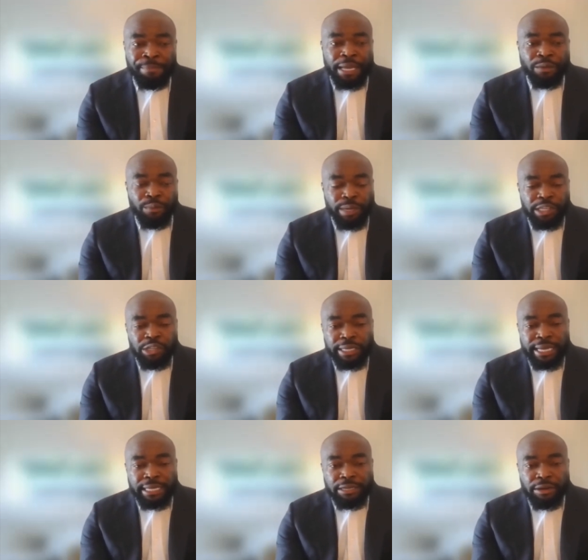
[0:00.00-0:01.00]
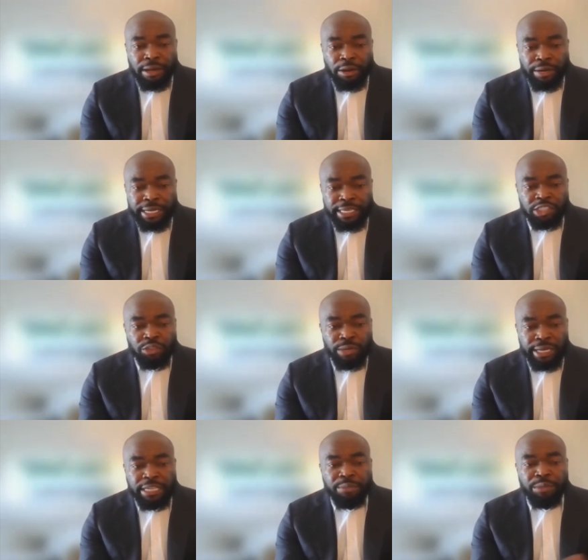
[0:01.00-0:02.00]
And when you look at our, our history
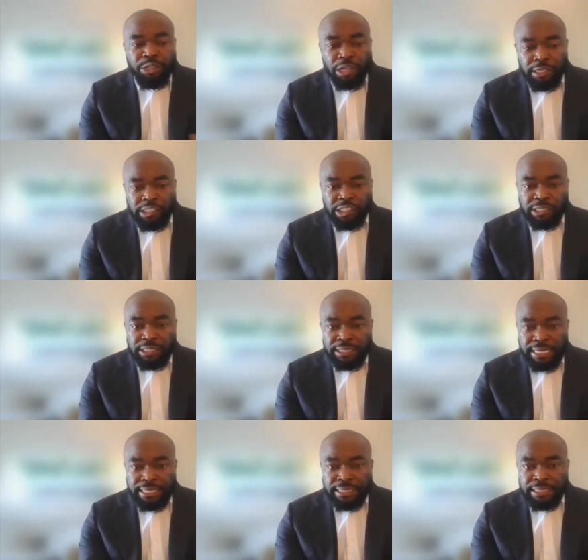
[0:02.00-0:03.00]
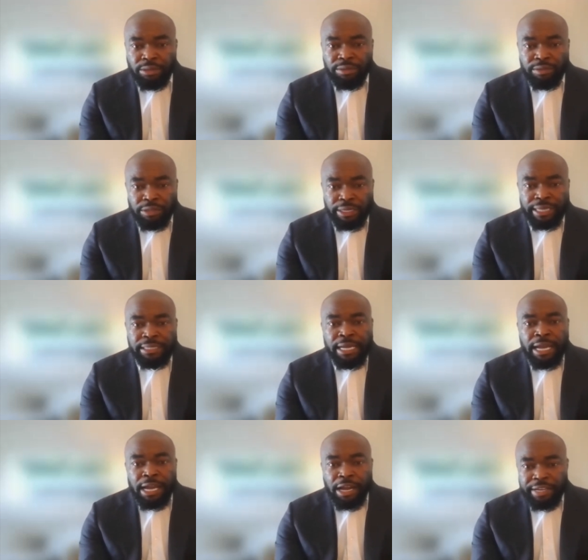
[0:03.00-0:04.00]
in immunologic diseases, or you look at
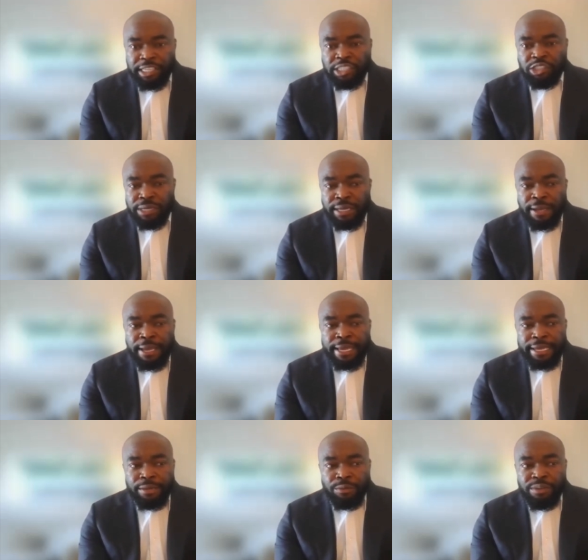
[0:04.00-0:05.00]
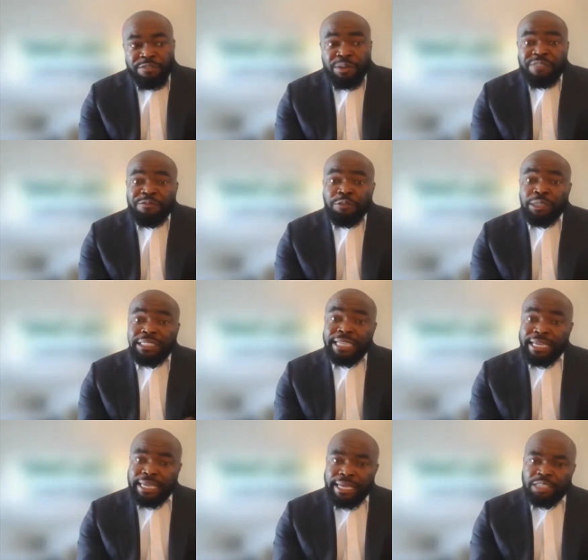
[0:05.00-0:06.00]
our history, we've, we've for
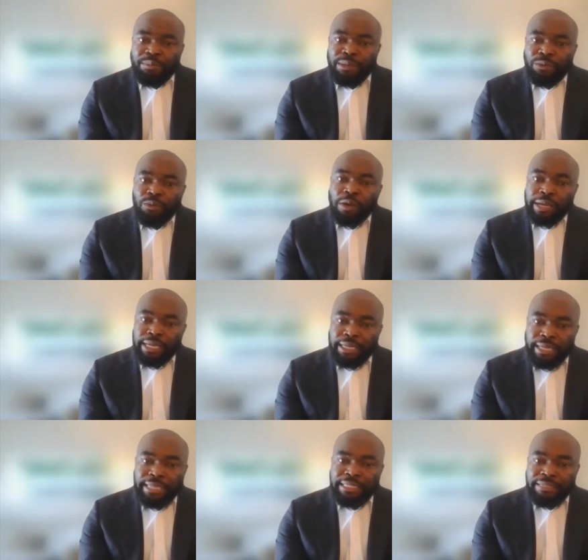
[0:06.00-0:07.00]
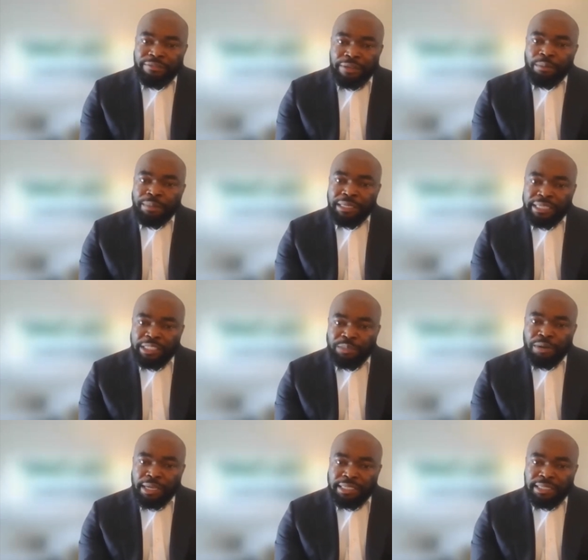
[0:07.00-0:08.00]
decades been working and developing these
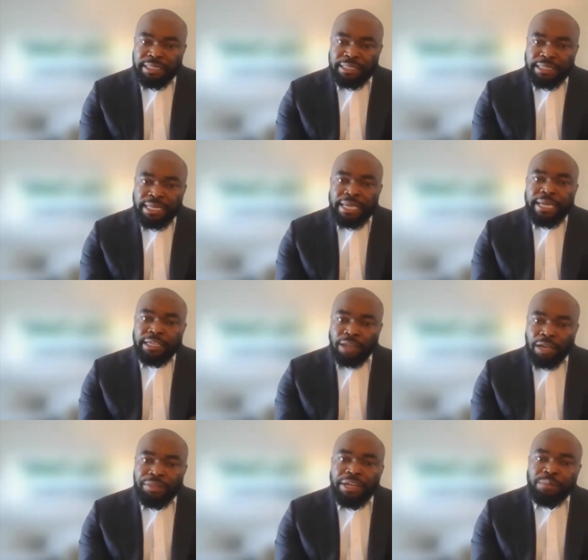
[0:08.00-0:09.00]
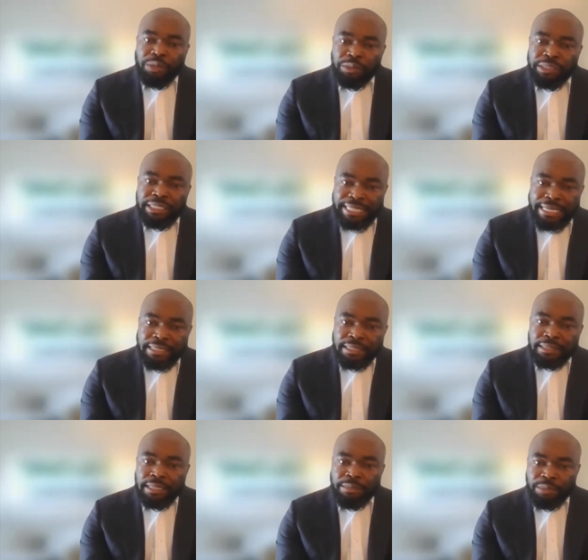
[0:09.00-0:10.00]
processes in other immune
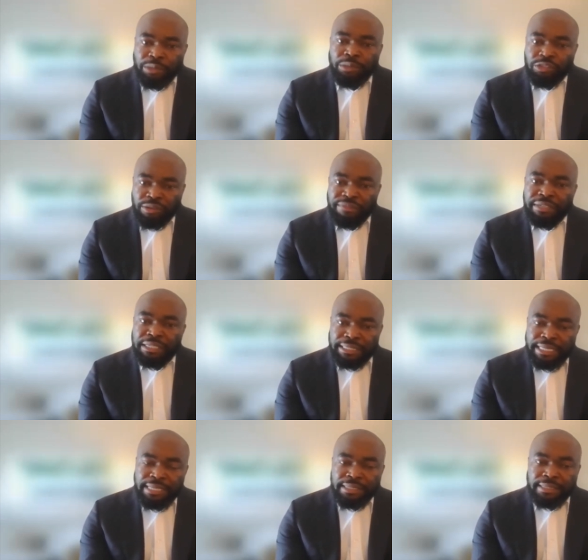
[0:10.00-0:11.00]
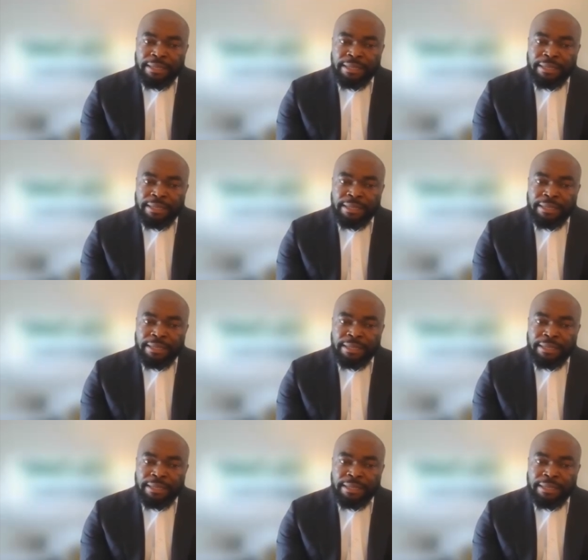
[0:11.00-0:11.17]
diseases, immune-driven diseases.